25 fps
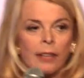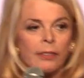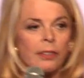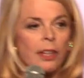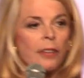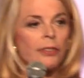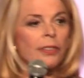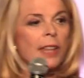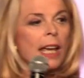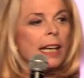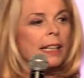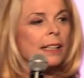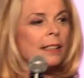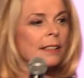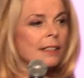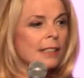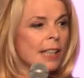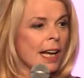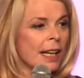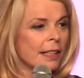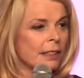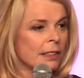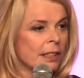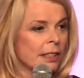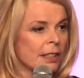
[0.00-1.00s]
that they can
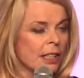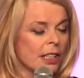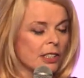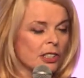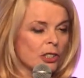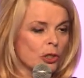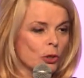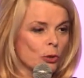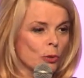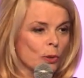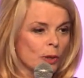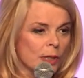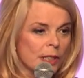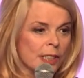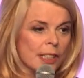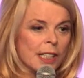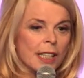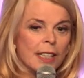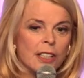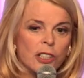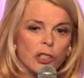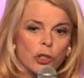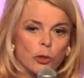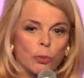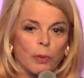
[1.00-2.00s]
take to the
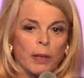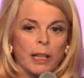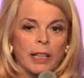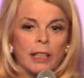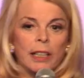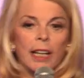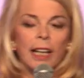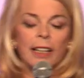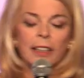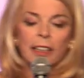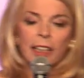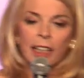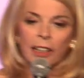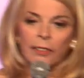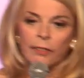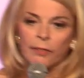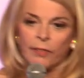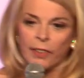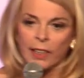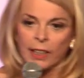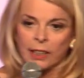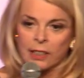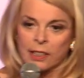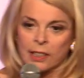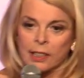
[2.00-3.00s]
C-suite and
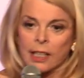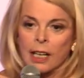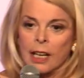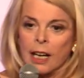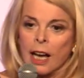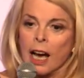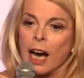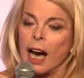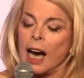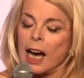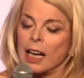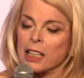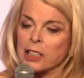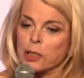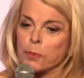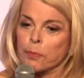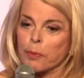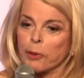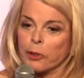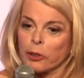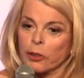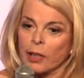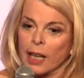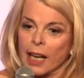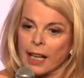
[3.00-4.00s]
convince
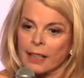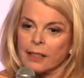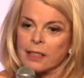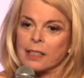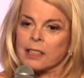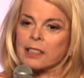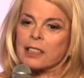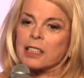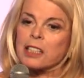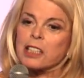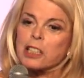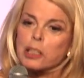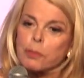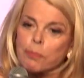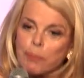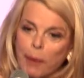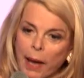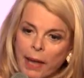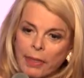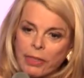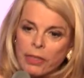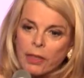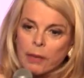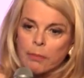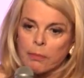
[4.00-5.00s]
hospital heads to
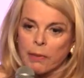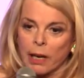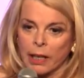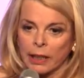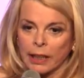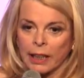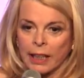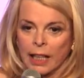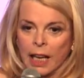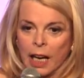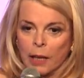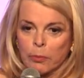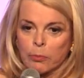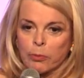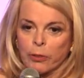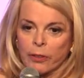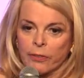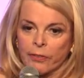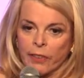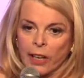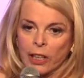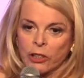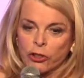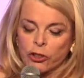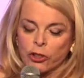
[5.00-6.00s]
spend the money on
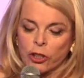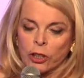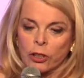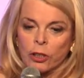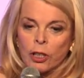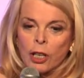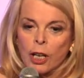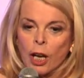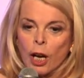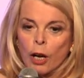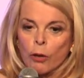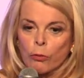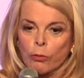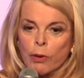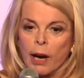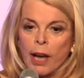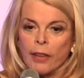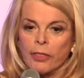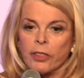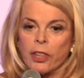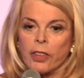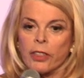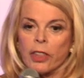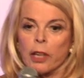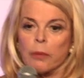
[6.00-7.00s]
prevention
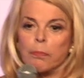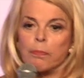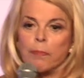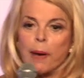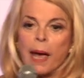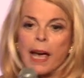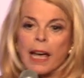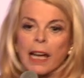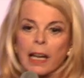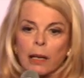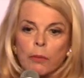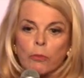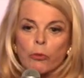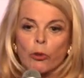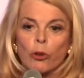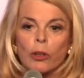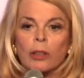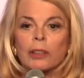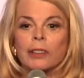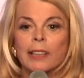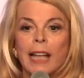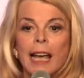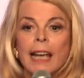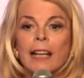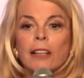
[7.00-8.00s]
rather than paying more
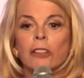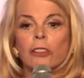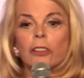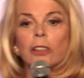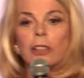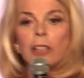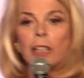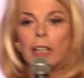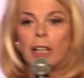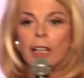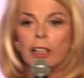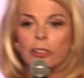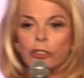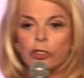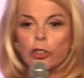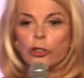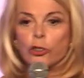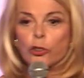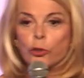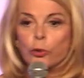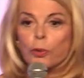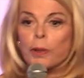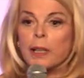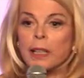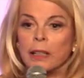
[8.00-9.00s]
later to
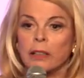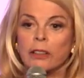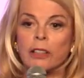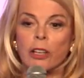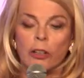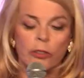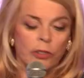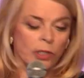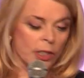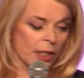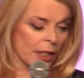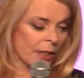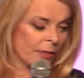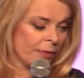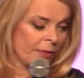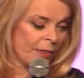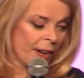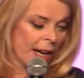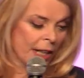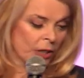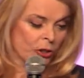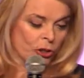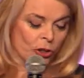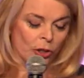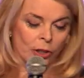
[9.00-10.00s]
treat those
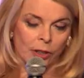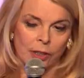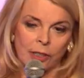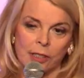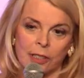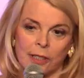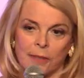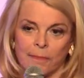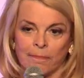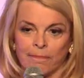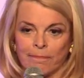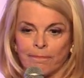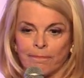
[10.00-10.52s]
infections.